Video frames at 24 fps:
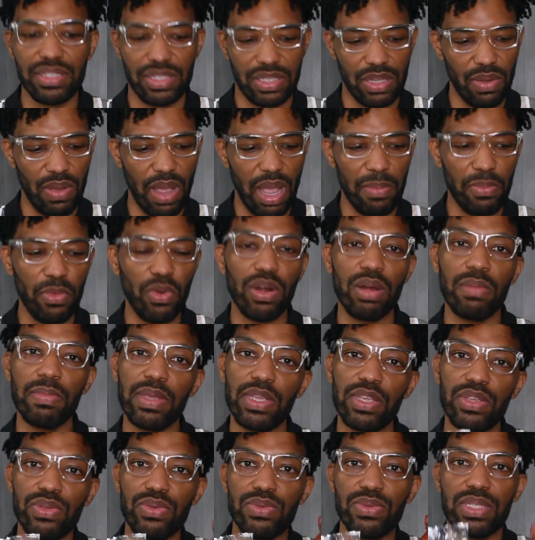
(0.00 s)
So I'm going to be
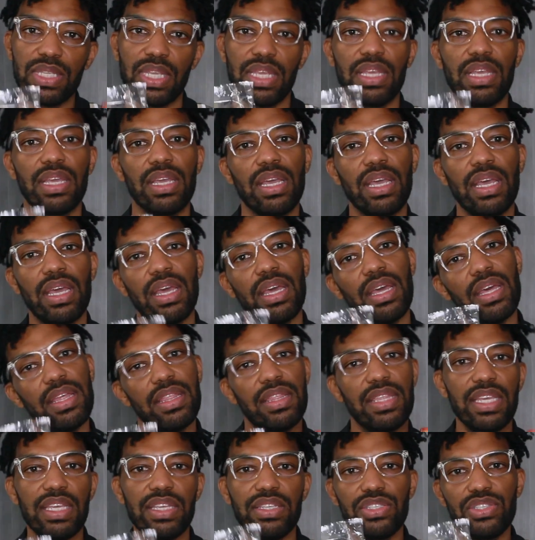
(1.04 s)
using
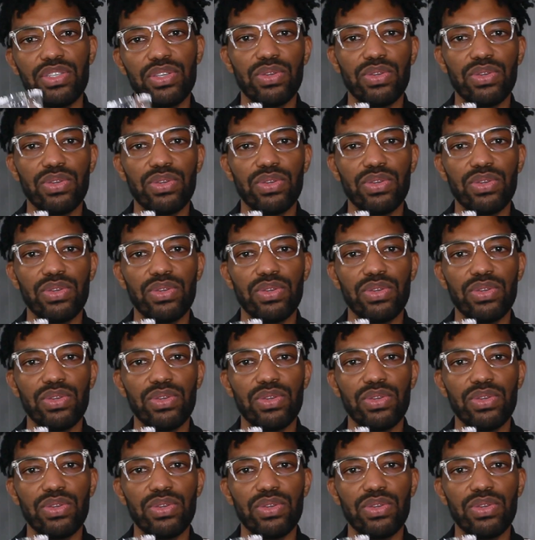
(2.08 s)
these